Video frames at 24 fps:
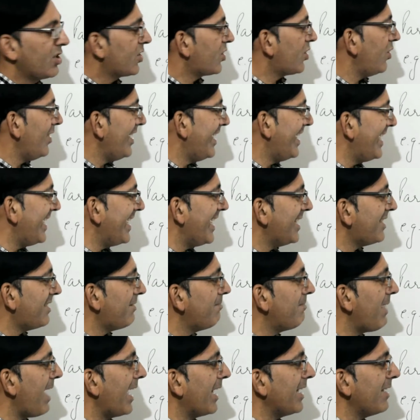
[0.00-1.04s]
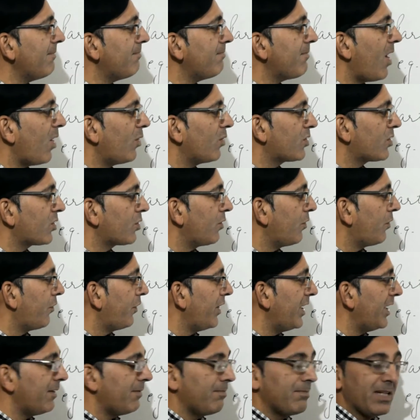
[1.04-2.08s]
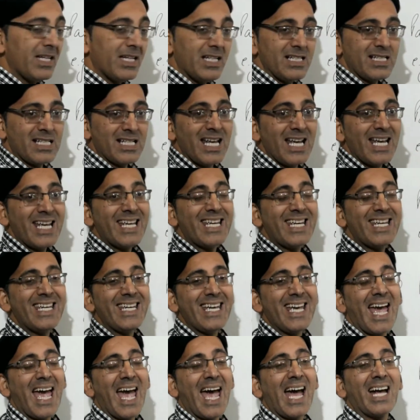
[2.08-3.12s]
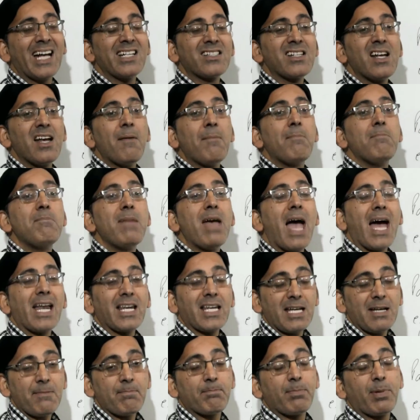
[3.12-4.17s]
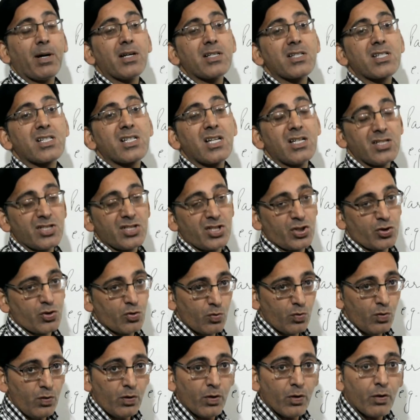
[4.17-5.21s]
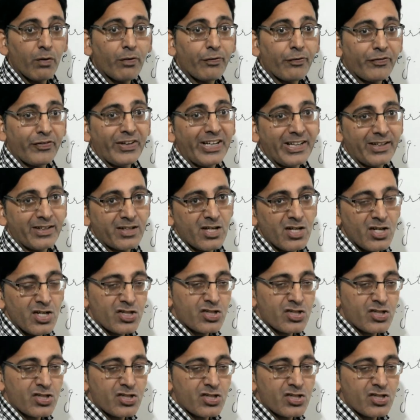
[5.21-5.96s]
So he has many mouths to feed means he has many persons to feed.